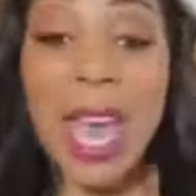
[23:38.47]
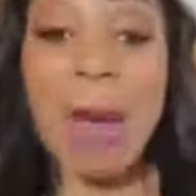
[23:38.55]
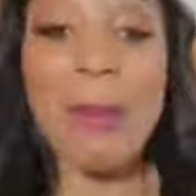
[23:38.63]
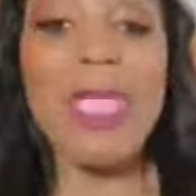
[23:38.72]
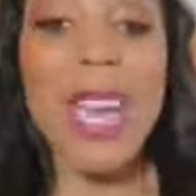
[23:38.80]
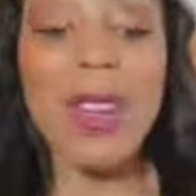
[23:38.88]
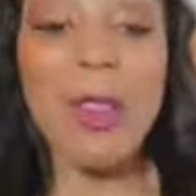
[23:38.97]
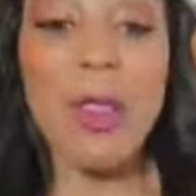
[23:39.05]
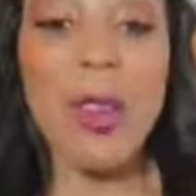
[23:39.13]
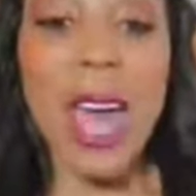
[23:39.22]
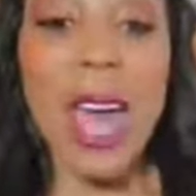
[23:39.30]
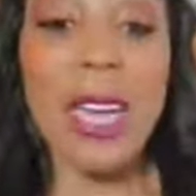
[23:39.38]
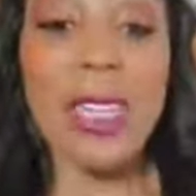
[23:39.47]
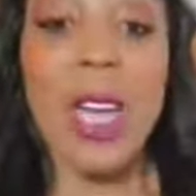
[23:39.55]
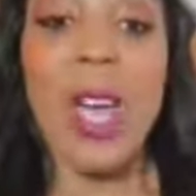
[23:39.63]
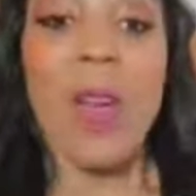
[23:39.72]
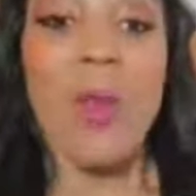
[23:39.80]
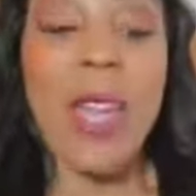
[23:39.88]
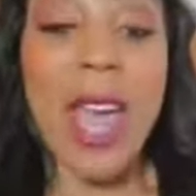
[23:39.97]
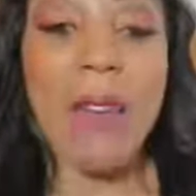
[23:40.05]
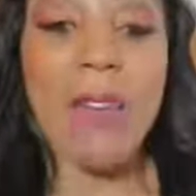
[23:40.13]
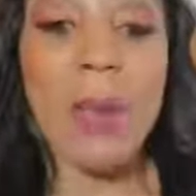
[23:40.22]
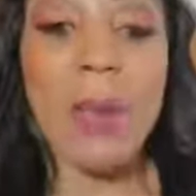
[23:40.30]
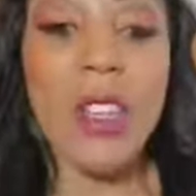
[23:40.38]
I'm telling you guys, we
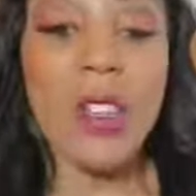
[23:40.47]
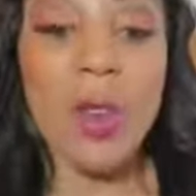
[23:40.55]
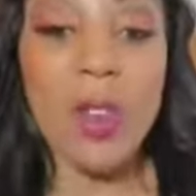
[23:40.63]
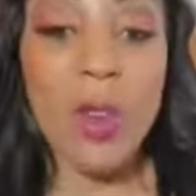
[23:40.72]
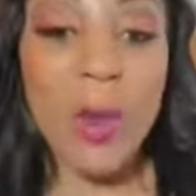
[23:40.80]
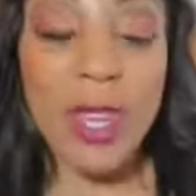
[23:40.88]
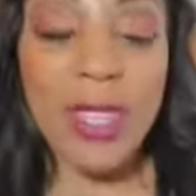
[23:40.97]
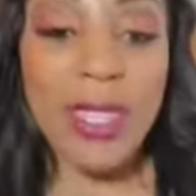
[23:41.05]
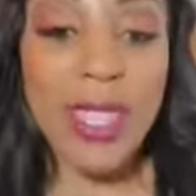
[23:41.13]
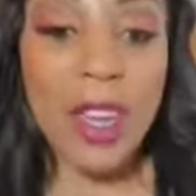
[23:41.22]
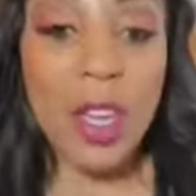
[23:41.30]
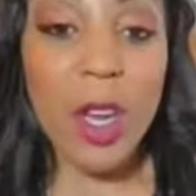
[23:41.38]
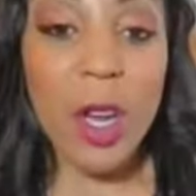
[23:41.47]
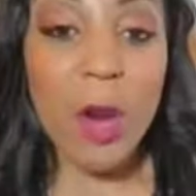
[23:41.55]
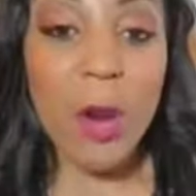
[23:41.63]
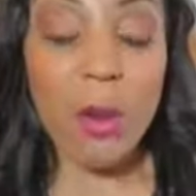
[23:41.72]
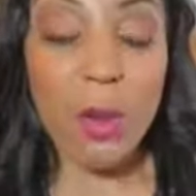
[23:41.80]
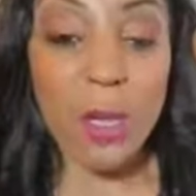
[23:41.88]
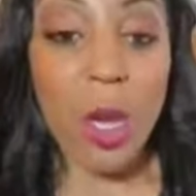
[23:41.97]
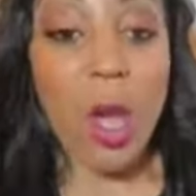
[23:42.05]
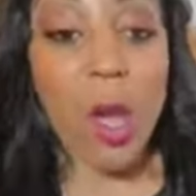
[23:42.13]
have to make sure that we are setting goals.